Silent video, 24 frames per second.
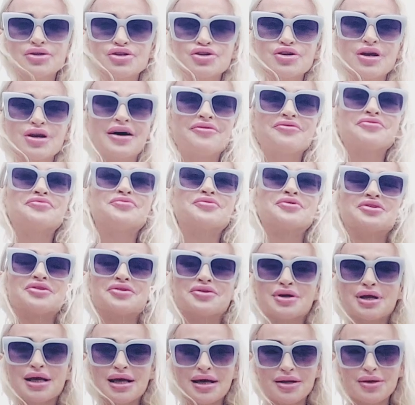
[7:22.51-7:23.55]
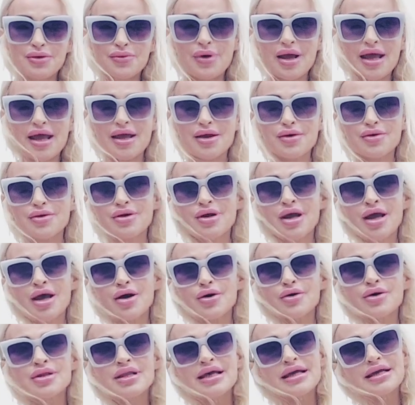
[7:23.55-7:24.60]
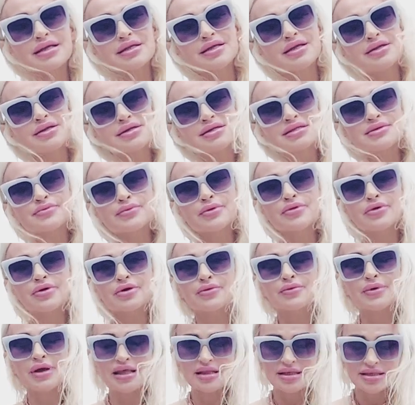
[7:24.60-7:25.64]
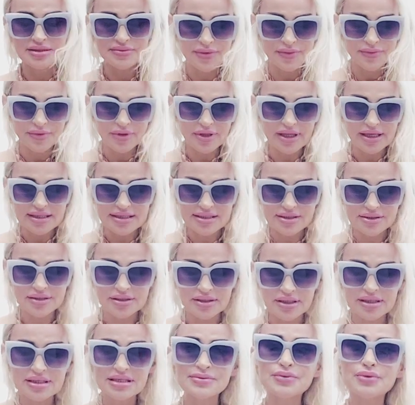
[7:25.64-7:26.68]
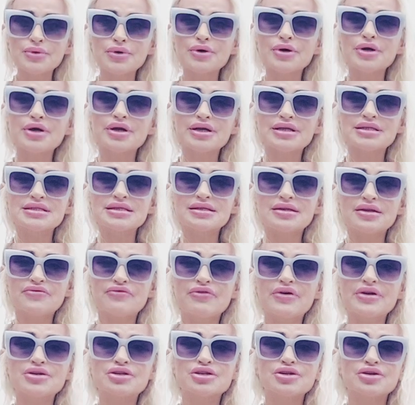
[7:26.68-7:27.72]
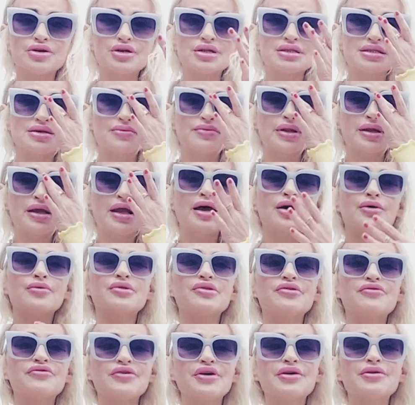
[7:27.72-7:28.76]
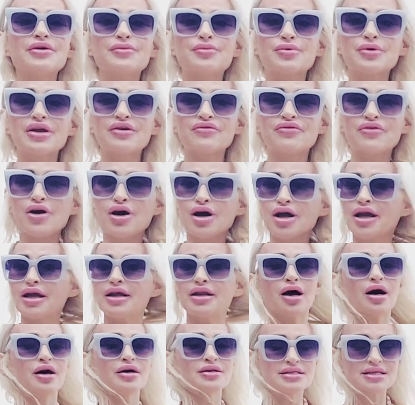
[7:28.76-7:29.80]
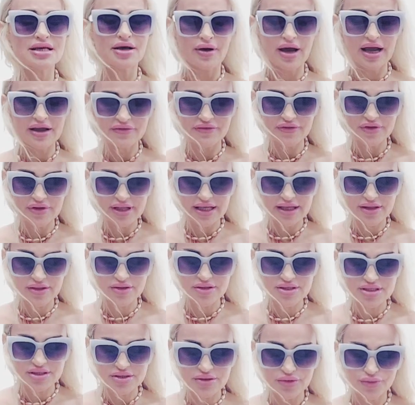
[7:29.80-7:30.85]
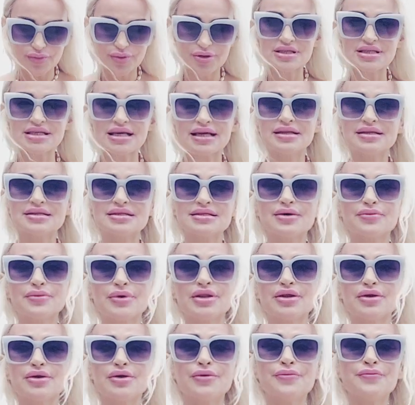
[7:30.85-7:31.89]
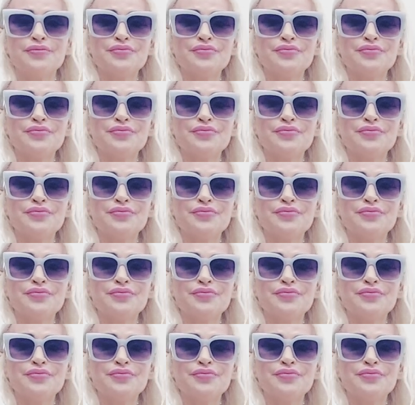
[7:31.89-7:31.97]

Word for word: travelpreneur kind of way or, or like in an explorer way. This movie like explore, it's an adventure. It's someone with a very brave heart. Also, I feel like this new person is someone who